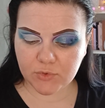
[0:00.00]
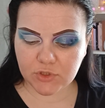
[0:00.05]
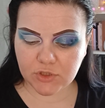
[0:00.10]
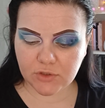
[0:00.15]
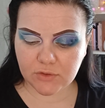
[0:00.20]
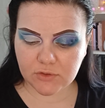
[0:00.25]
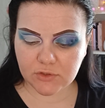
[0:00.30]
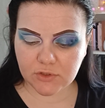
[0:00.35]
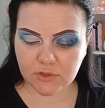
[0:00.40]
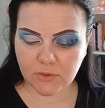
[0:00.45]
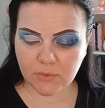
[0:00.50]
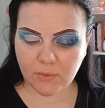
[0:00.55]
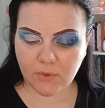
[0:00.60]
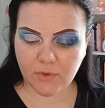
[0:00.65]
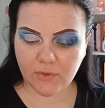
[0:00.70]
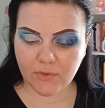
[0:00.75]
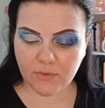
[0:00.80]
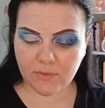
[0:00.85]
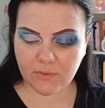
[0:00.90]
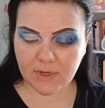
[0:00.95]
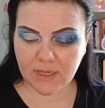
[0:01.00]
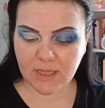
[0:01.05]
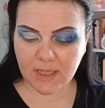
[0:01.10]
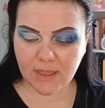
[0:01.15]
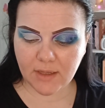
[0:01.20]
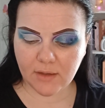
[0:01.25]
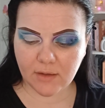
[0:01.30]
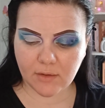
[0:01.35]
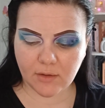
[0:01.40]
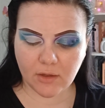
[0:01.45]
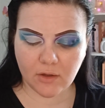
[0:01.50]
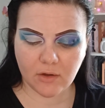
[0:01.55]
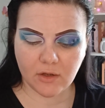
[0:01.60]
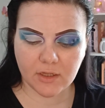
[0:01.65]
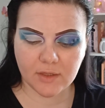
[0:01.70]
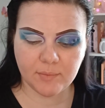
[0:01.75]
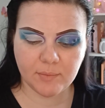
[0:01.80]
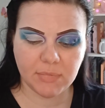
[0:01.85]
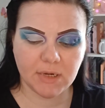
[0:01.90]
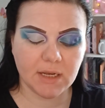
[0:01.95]
223
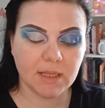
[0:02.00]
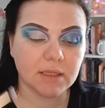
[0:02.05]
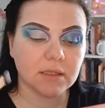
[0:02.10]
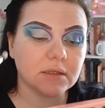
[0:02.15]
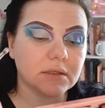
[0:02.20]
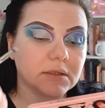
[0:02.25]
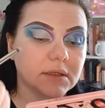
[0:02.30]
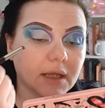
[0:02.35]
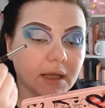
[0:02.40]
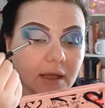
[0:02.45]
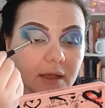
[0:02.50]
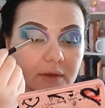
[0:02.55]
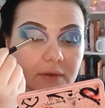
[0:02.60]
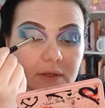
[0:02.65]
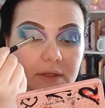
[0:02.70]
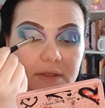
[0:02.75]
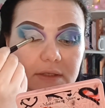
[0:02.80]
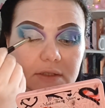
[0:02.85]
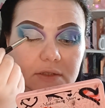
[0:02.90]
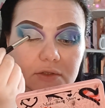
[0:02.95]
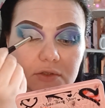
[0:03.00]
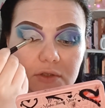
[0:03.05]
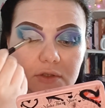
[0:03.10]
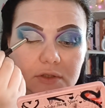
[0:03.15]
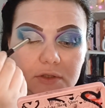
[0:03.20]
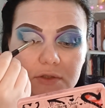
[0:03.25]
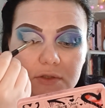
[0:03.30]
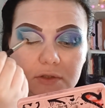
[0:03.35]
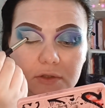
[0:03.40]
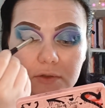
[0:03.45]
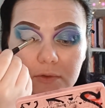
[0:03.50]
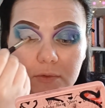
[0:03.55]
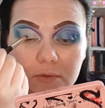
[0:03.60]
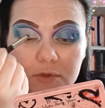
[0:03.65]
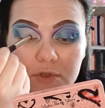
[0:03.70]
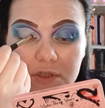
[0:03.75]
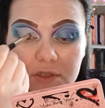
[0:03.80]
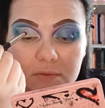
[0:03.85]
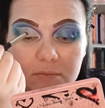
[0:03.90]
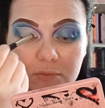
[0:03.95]
eye blender. This is just to
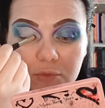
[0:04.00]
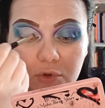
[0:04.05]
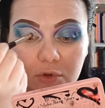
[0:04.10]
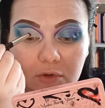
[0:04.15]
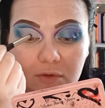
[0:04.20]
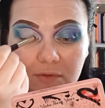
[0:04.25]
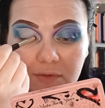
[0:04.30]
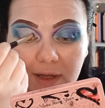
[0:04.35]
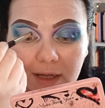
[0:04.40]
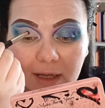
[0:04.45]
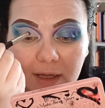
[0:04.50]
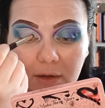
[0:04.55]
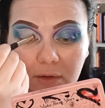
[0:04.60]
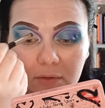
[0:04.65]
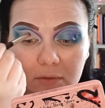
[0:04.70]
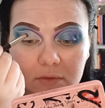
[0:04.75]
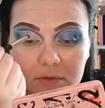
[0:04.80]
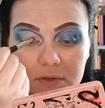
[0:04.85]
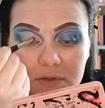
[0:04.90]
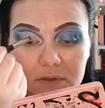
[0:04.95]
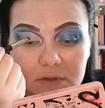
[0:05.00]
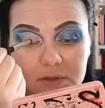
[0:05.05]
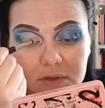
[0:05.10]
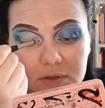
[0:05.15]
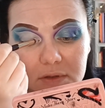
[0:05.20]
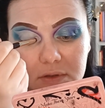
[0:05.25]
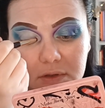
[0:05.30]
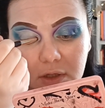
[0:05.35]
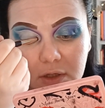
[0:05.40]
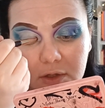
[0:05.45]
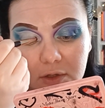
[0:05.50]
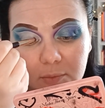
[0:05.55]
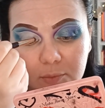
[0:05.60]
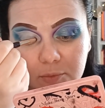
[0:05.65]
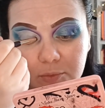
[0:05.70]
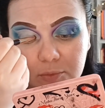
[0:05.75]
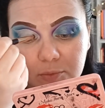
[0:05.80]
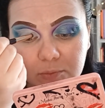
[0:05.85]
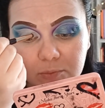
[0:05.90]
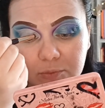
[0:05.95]
smooth out like the
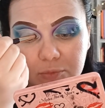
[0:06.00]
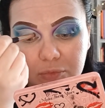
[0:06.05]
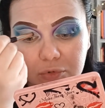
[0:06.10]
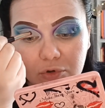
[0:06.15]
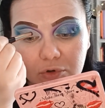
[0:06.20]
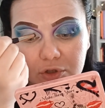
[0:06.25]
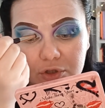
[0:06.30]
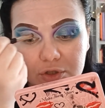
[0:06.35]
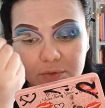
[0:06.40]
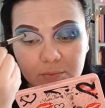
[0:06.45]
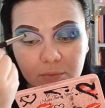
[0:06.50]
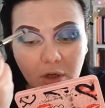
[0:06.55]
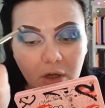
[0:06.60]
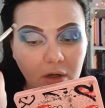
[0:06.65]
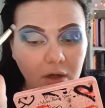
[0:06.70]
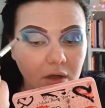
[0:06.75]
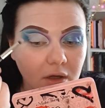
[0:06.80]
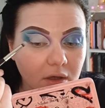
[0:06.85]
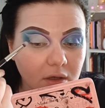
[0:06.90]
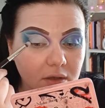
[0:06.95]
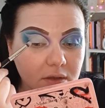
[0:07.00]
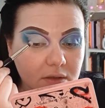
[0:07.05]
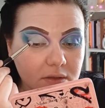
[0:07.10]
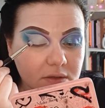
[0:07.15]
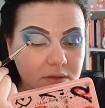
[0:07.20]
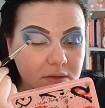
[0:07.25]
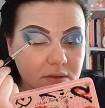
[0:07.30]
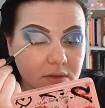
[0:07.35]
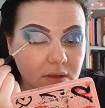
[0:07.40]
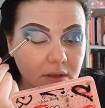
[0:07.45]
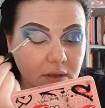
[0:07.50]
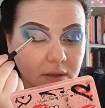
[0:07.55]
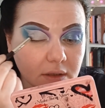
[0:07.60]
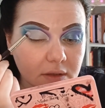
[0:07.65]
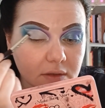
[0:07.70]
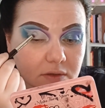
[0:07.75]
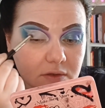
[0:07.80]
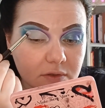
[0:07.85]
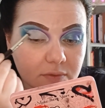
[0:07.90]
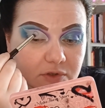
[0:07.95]
brush marks,
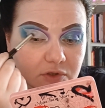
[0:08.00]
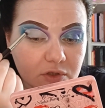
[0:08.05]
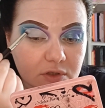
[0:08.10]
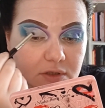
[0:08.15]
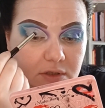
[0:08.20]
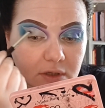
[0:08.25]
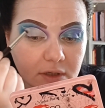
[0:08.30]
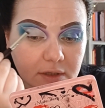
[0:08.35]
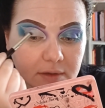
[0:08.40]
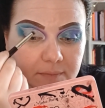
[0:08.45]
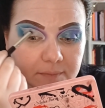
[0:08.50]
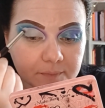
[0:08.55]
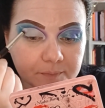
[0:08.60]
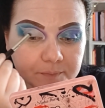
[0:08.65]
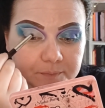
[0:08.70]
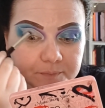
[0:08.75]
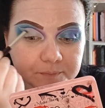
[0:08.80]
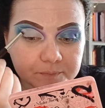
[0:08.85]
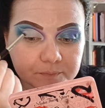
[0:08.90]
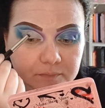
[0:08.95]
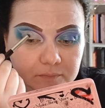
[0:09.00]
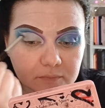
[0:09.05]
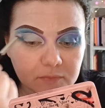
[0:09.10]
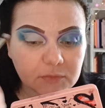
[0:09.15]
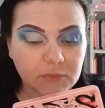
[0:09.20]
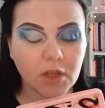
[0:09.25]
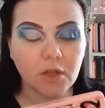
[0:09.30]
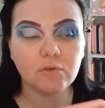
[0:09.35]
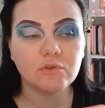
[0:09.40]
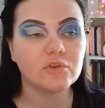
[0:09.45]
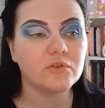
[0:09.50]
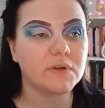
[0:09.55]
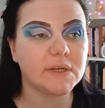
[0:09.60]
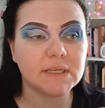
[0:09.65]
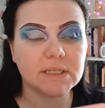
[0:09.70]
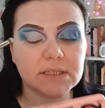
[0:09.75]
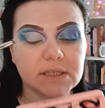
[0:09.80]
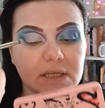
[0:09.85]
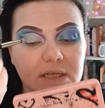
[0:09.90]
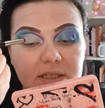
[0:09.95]
and so it's just like no
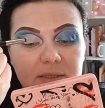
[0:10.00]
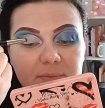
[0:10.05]
creases